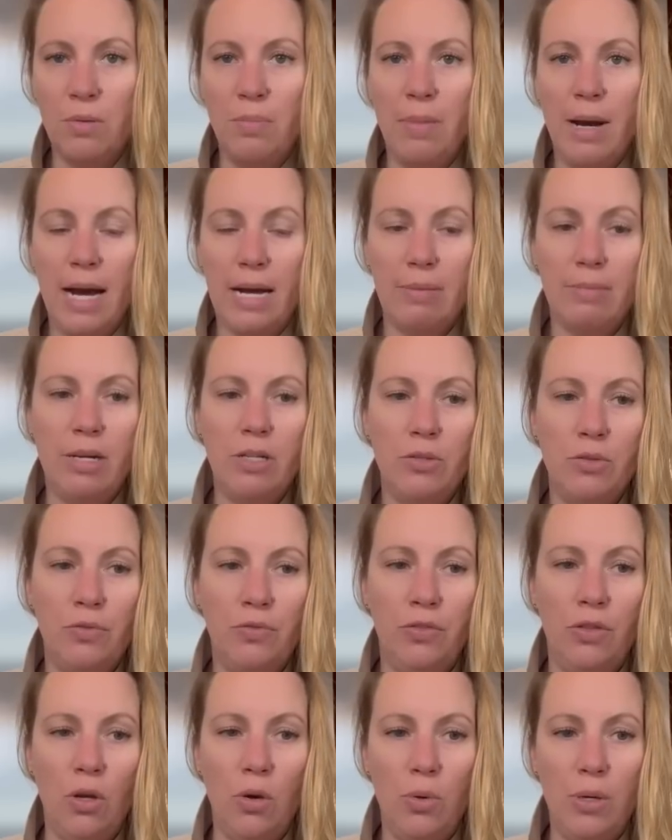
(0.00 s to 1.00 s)
magma to
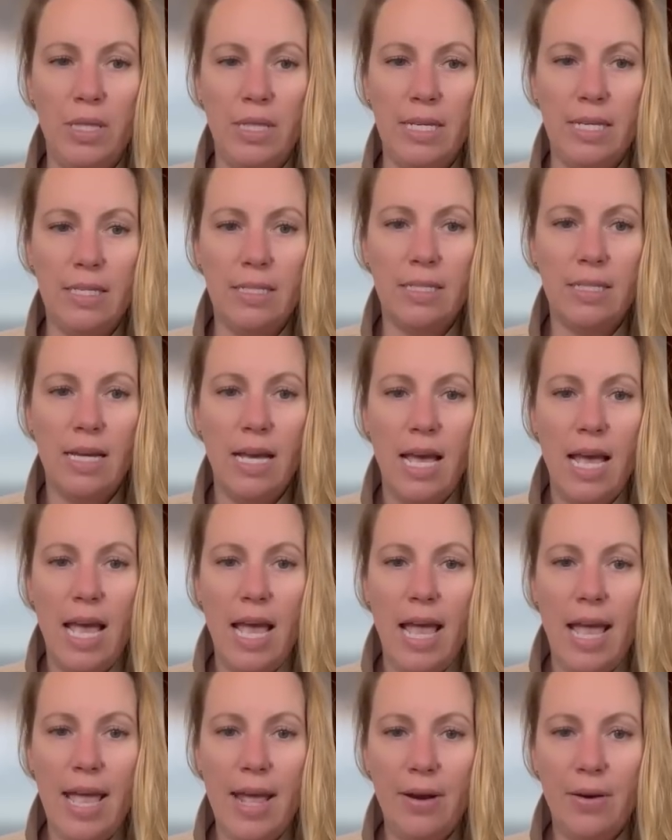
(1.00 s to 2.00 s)
flow in this
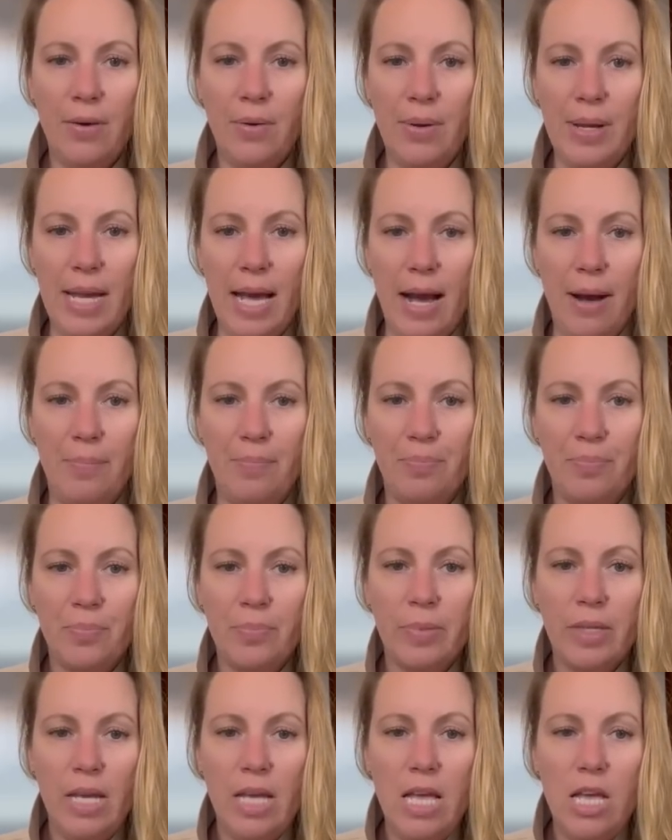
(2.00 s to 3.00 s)
area.
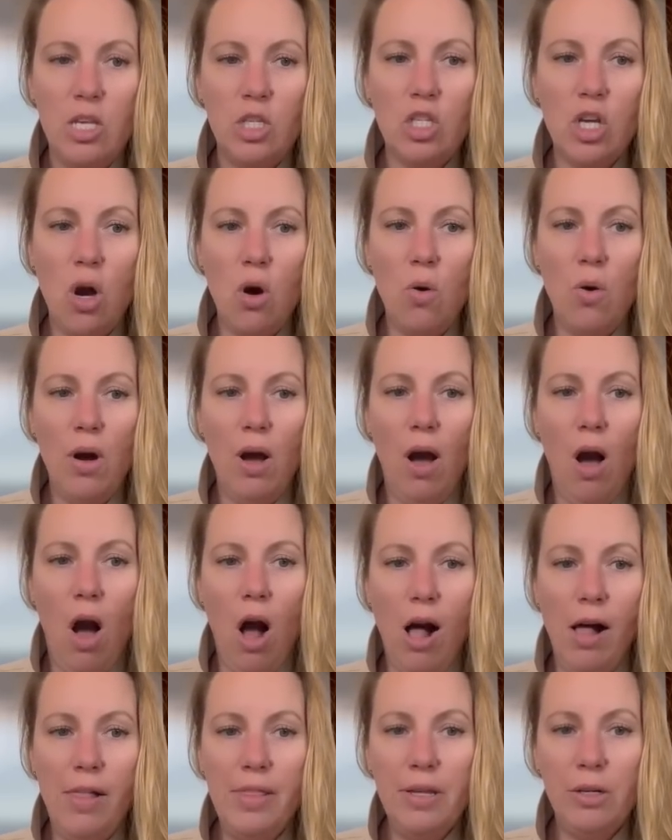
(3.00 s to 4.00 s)
So
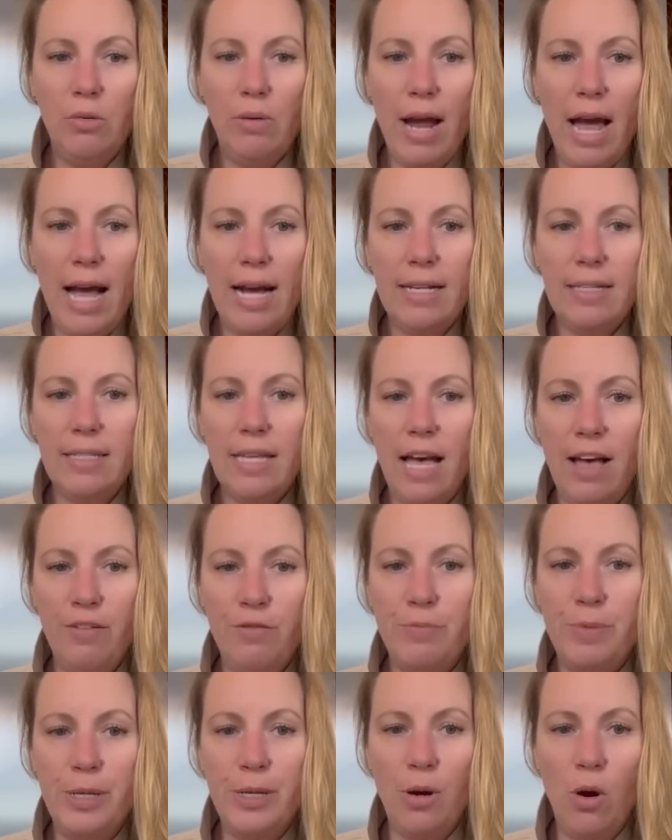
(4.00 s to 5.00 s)
all the cracks
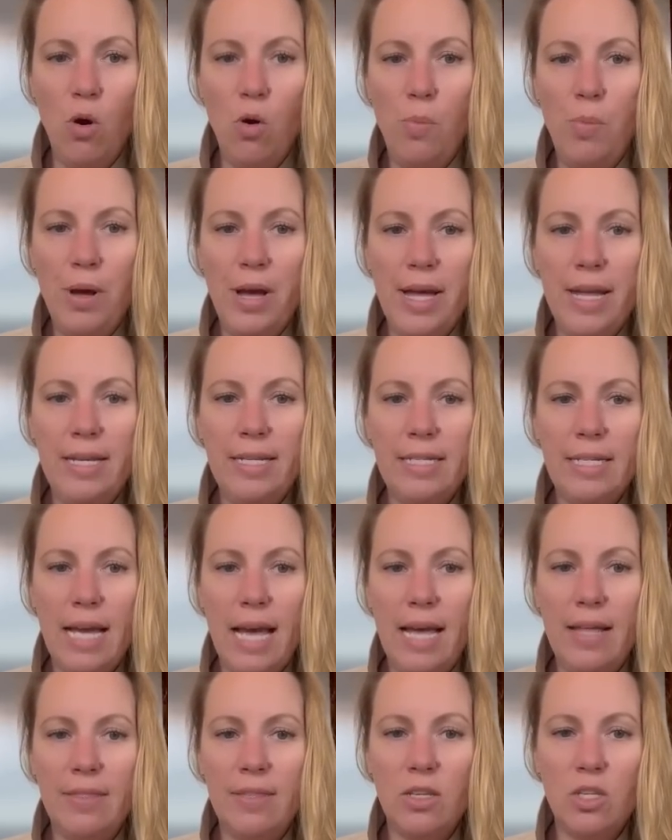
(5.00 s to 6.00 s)
have been opened,
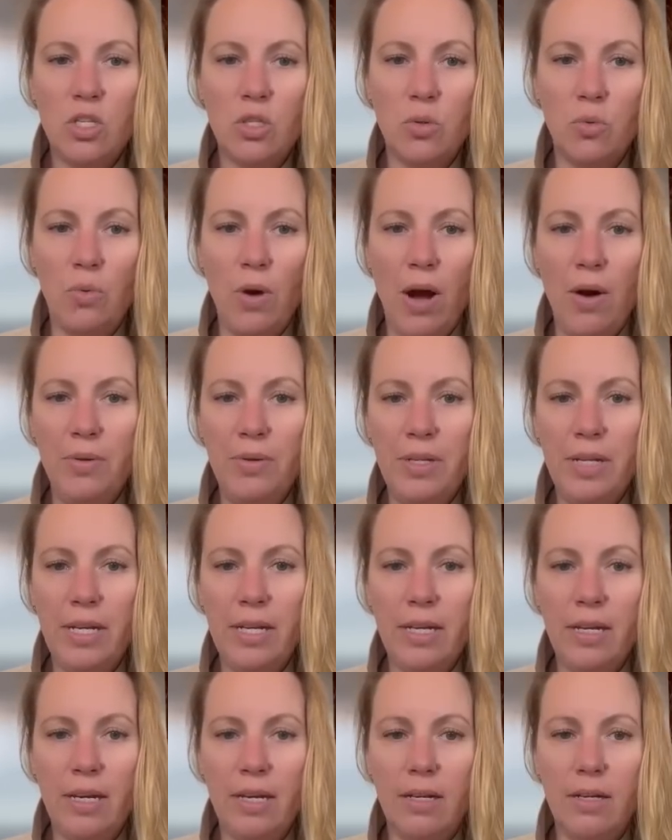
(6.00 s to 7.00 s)
and the
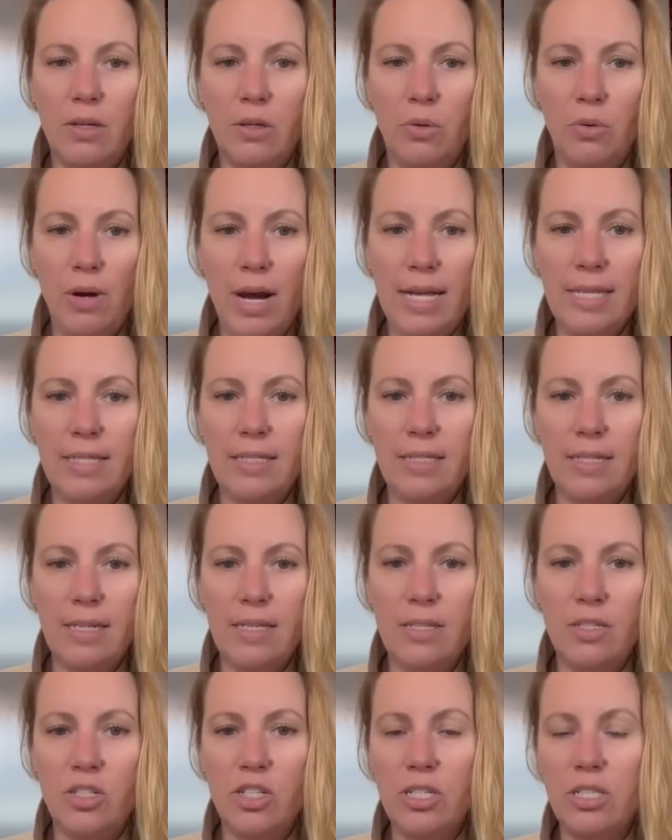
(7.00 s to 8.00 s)
surrounding crust
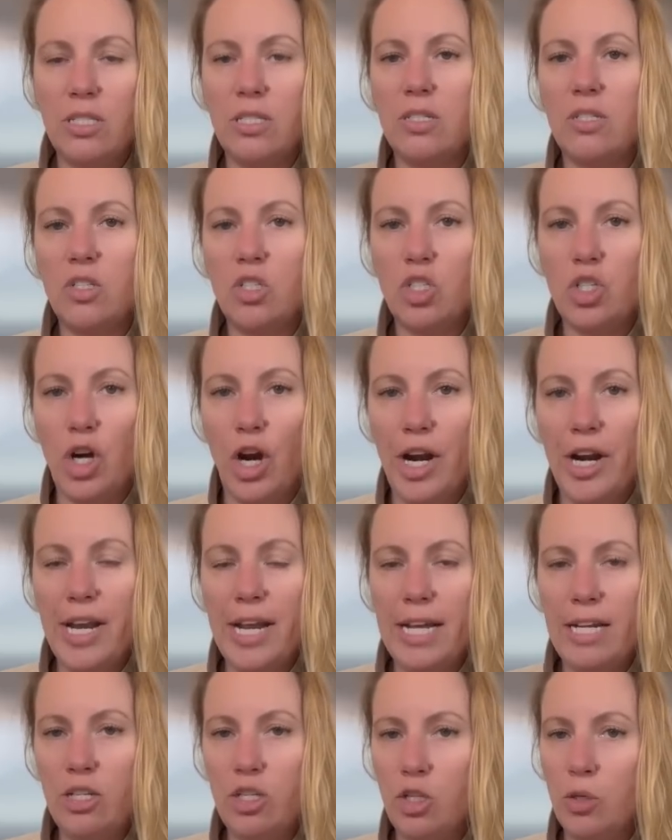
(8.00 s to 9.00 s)
is just
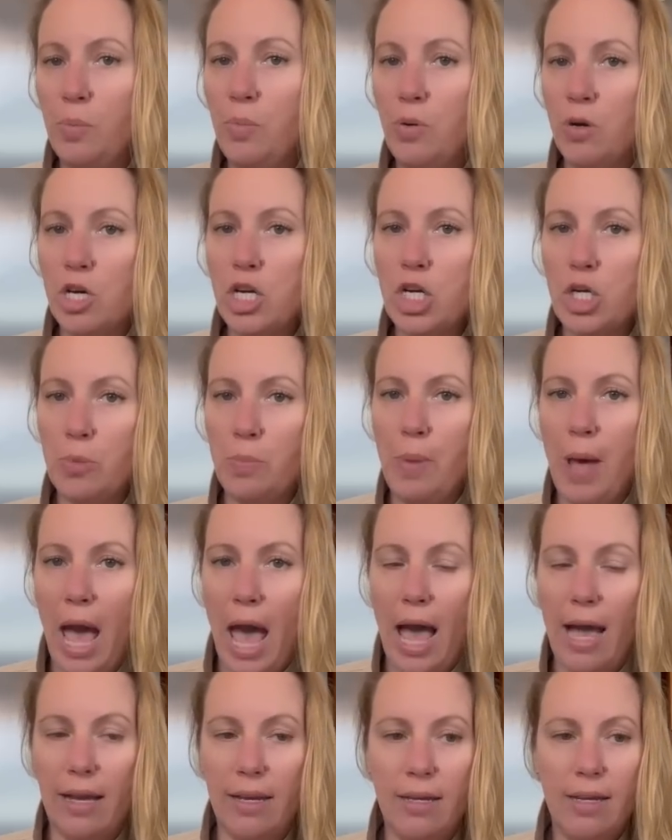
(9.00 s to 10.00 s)
starting to push
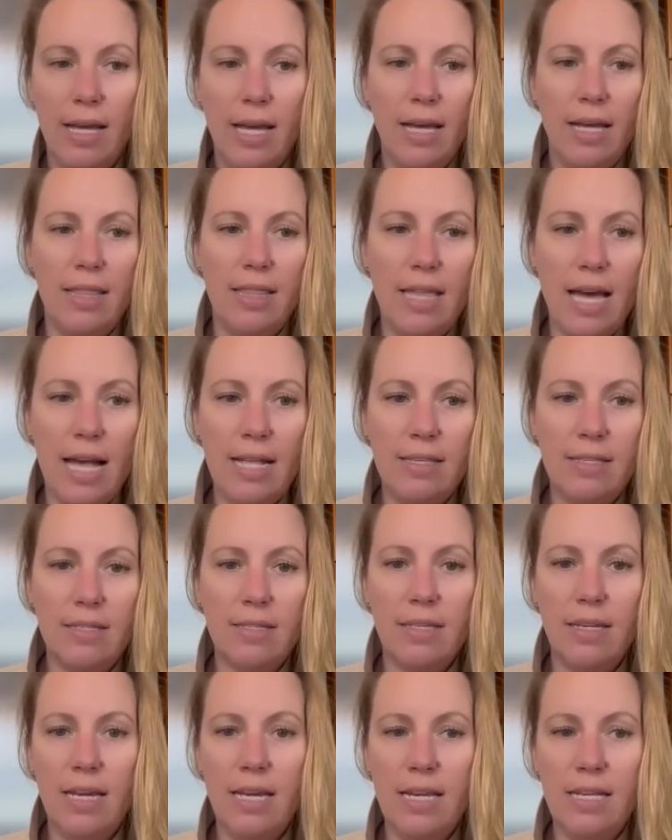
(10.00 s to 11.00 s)
back.
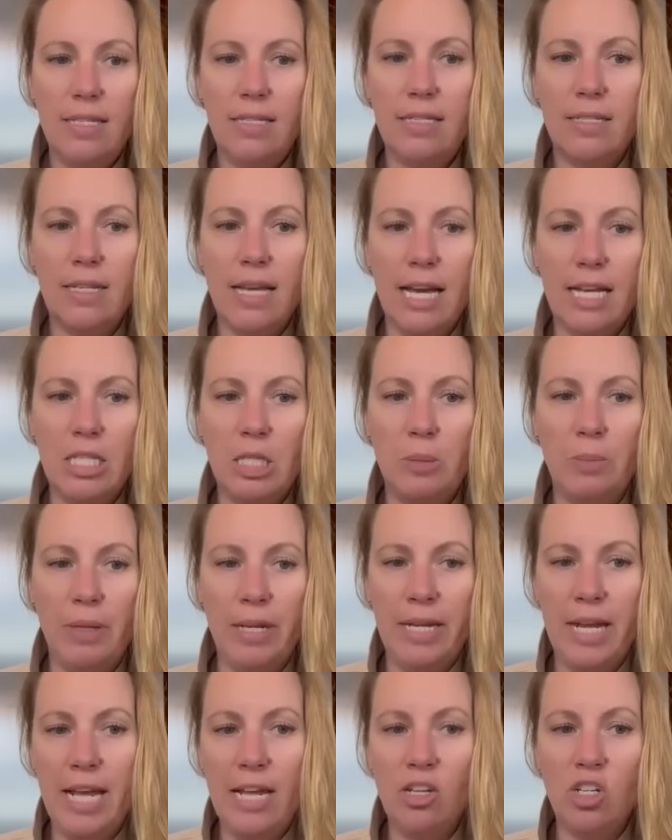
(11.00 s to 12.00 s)
That's his
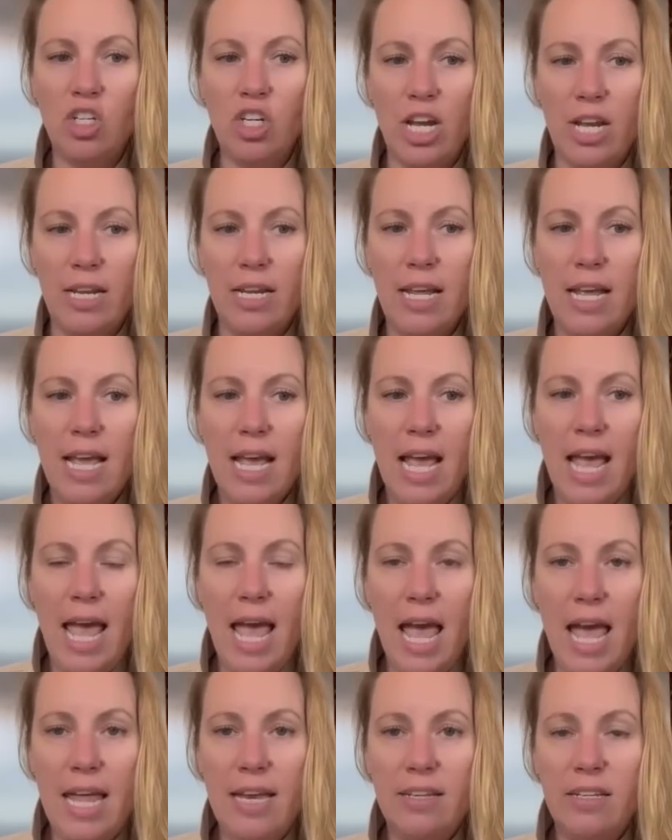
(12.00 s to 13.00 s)
explanation.
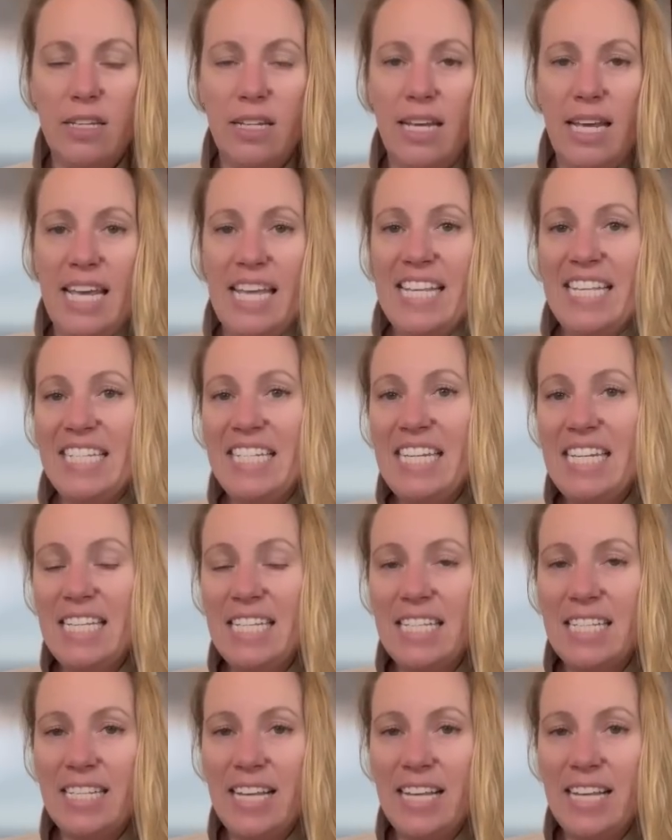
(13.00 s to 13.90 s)
And is this